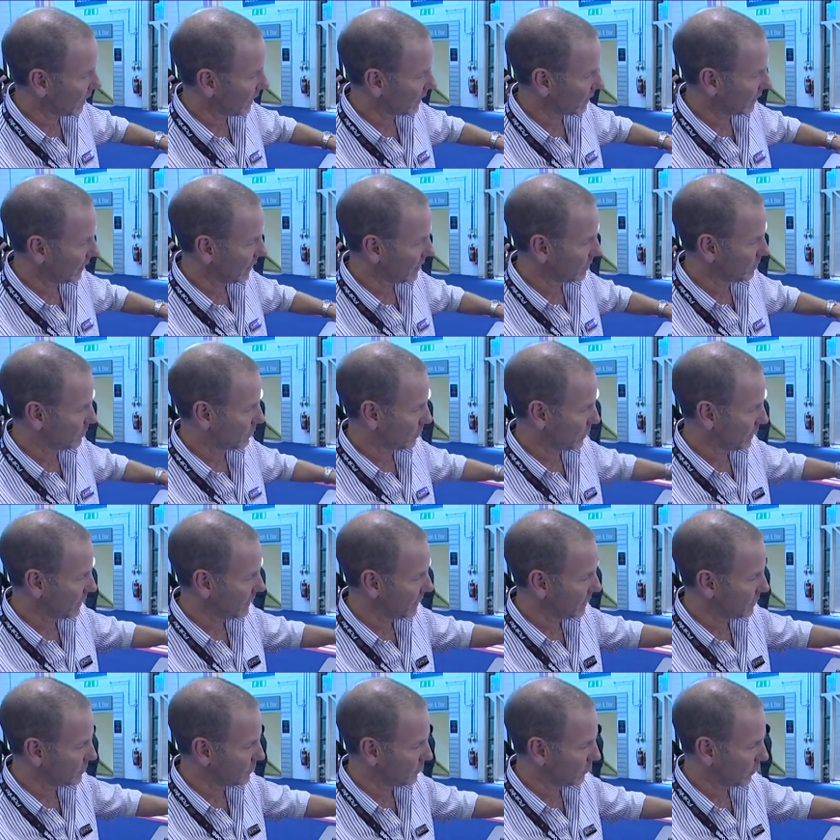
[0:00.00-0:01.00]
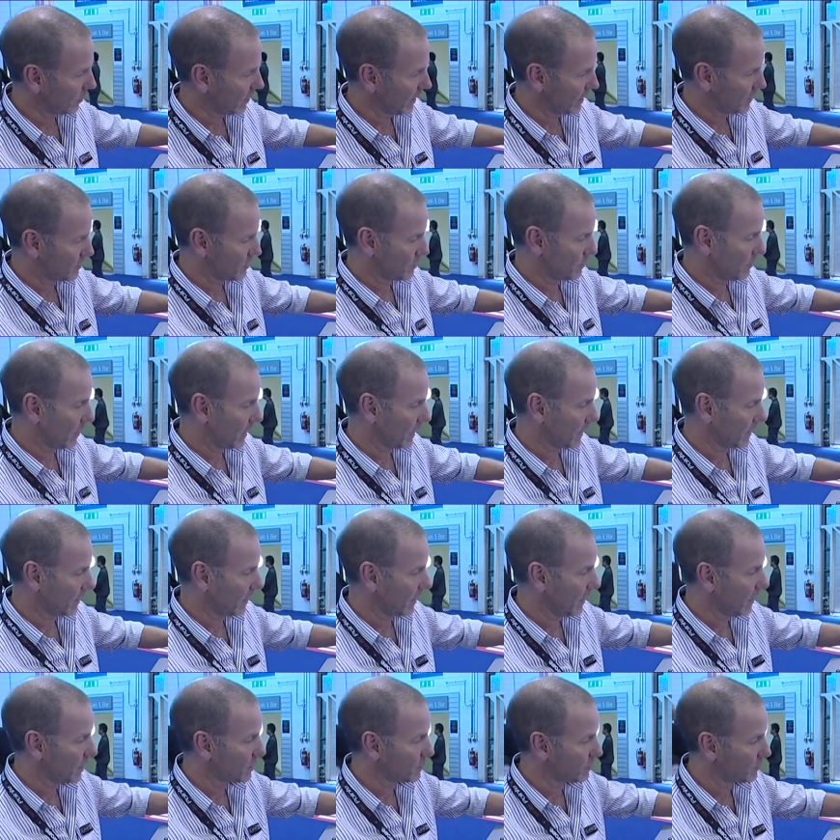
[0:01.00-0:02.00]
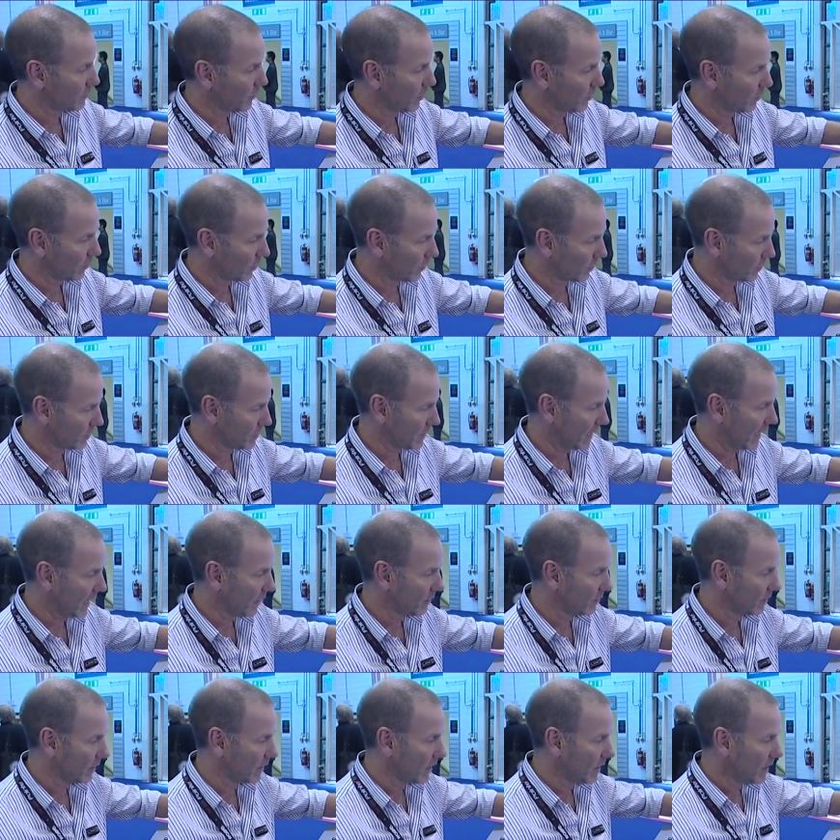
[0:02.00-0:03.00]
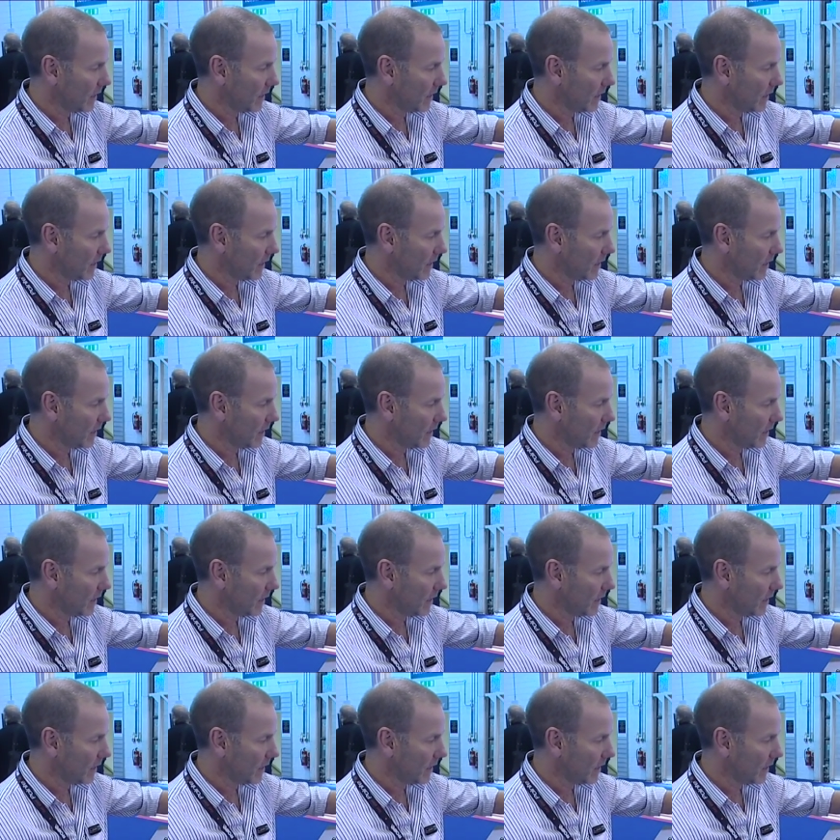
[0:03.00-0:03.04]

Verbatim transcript: mic line pre's, four extra mic lines, four aux out,